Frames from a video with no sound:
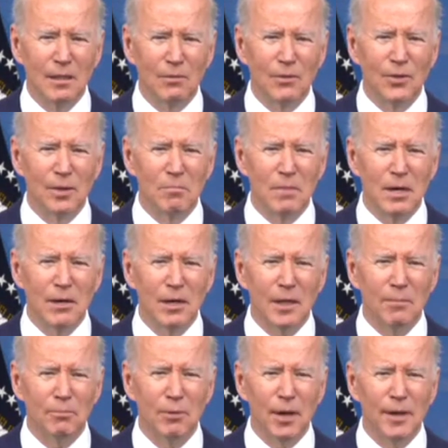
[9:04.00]
with
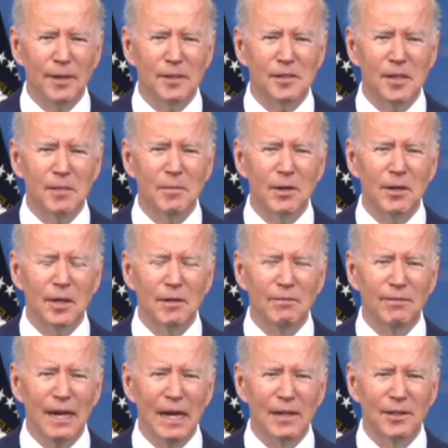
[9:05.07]
American products and American
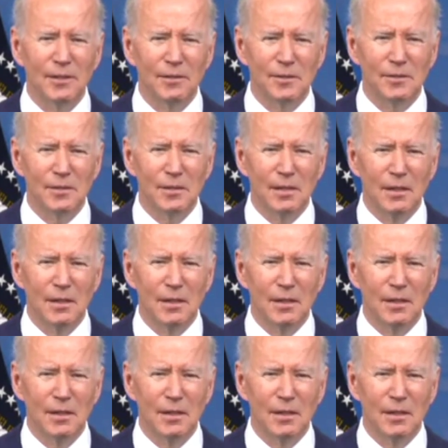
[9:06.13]
values.